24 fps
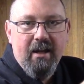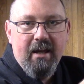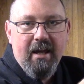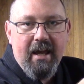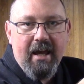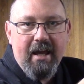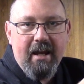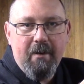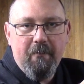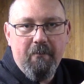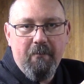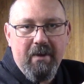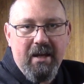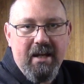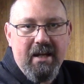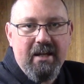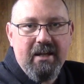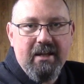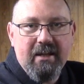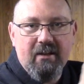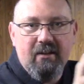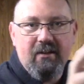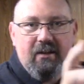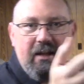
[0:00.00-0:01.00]
and
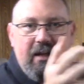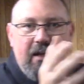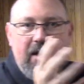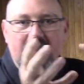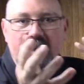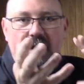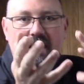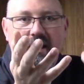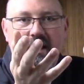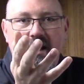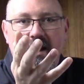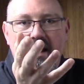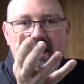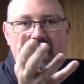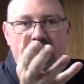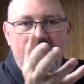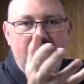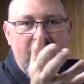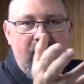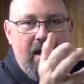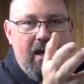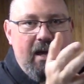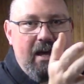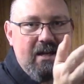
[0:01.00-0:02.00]
immediately
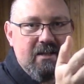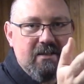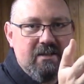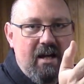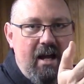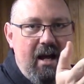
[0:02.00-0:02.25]
as